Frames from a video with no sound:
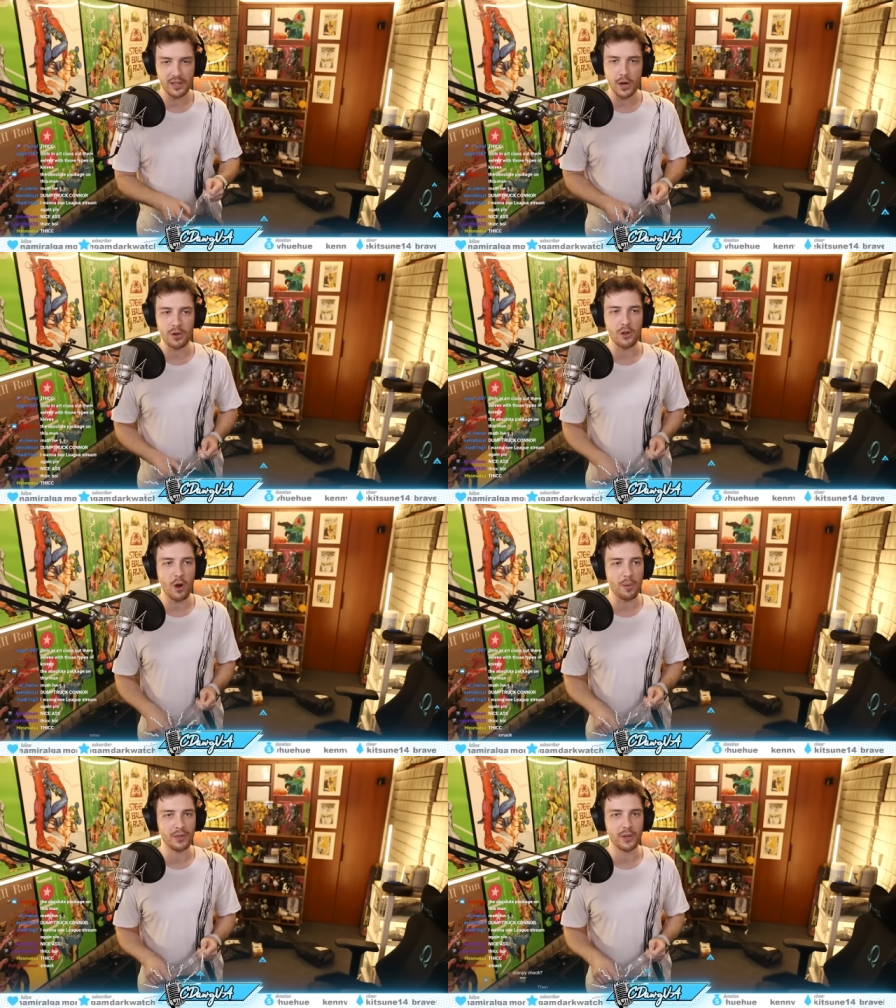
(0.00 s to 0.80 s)
You know when you
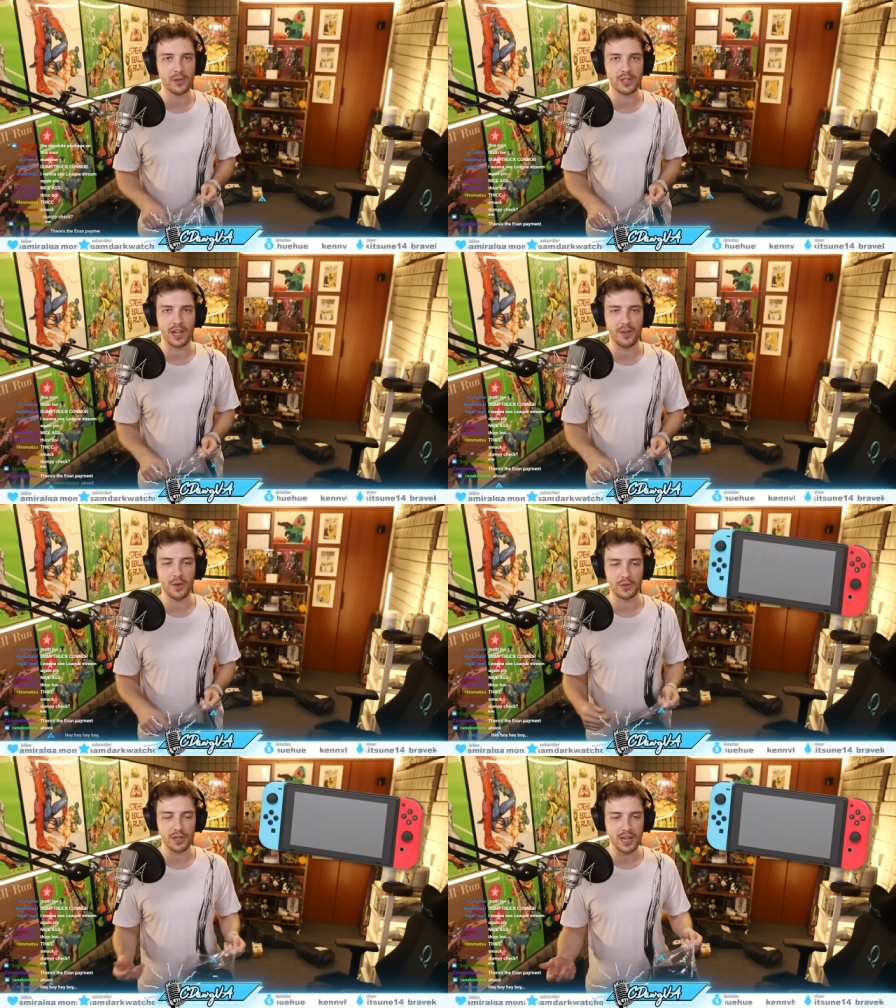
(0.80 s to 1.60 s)
open those uh,
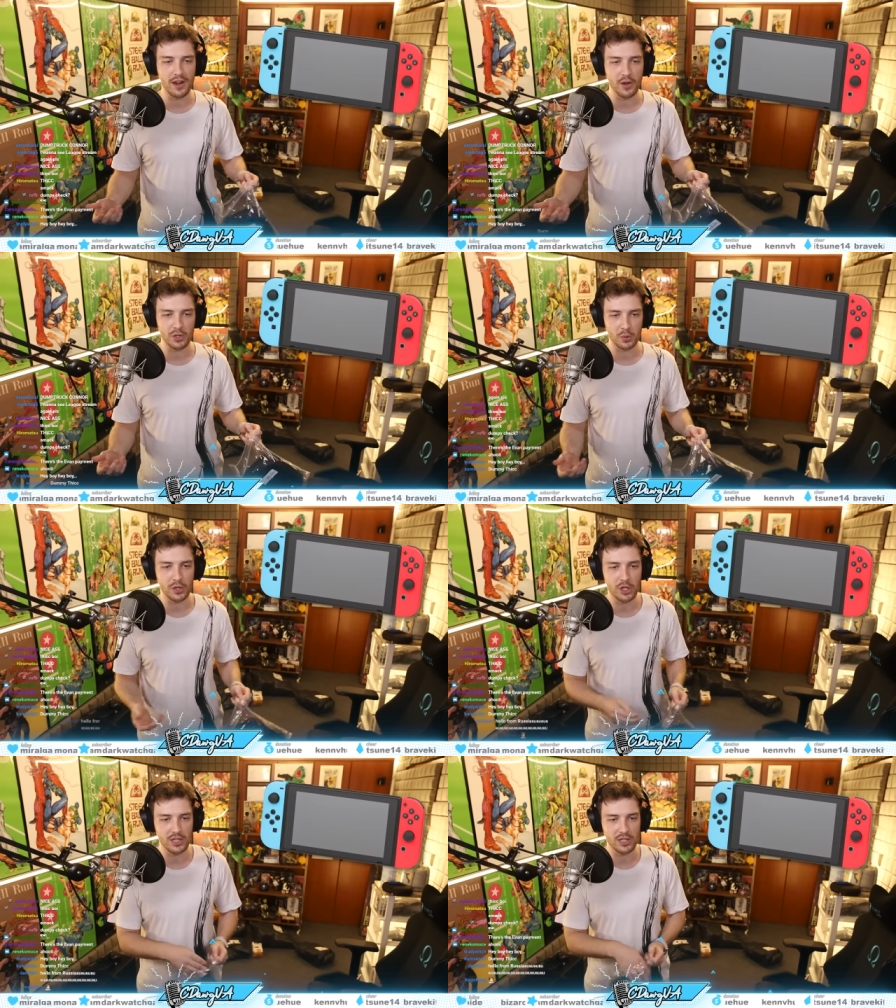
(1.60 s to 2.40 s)
those Nintendo
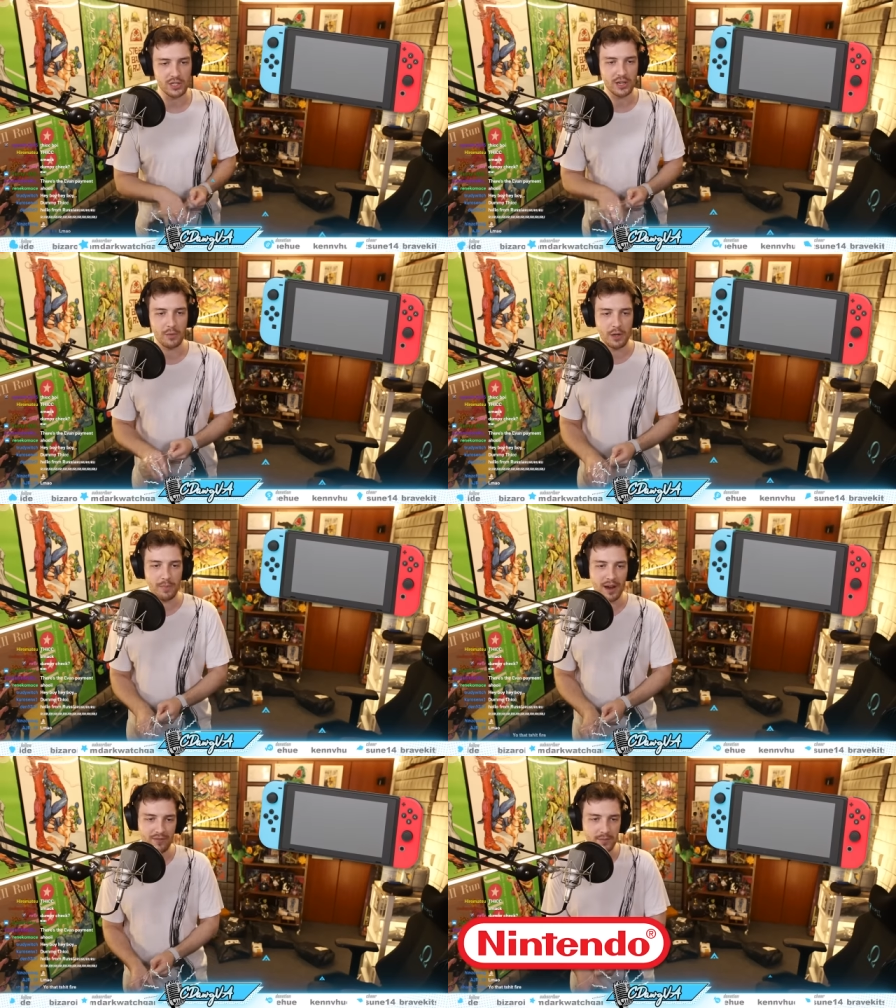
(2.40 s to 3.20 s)
Switches, you know when you
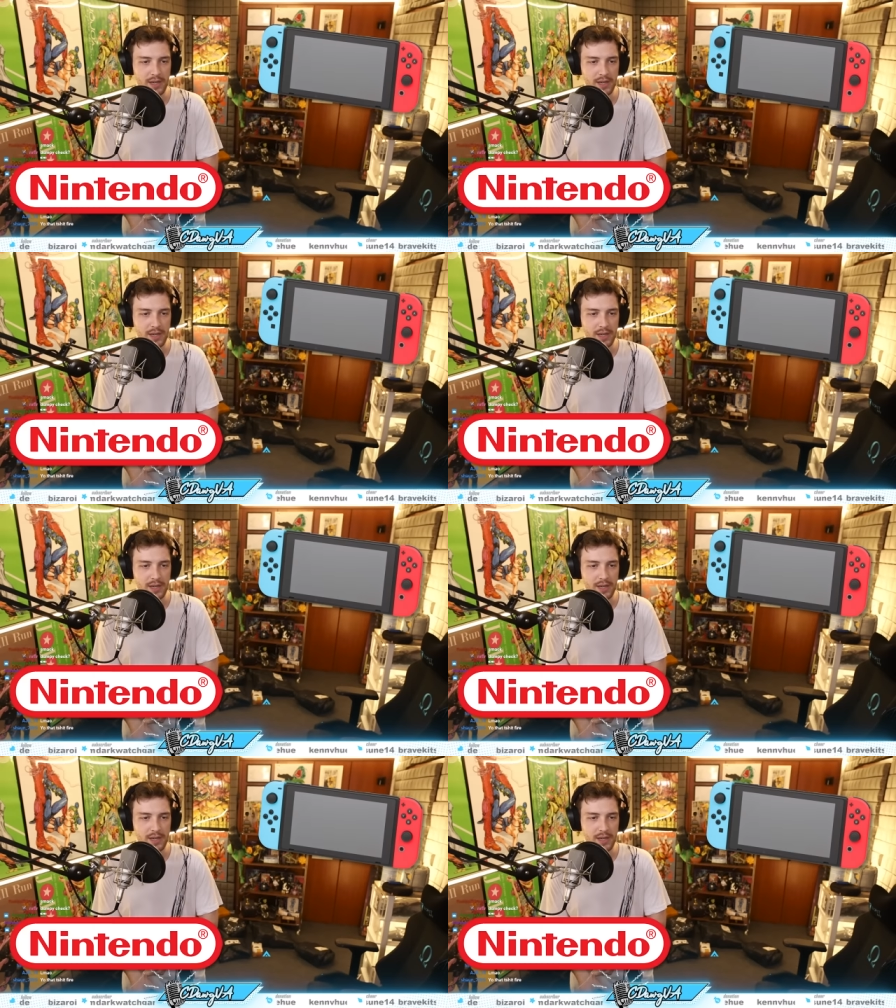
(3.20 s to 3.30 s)
buy from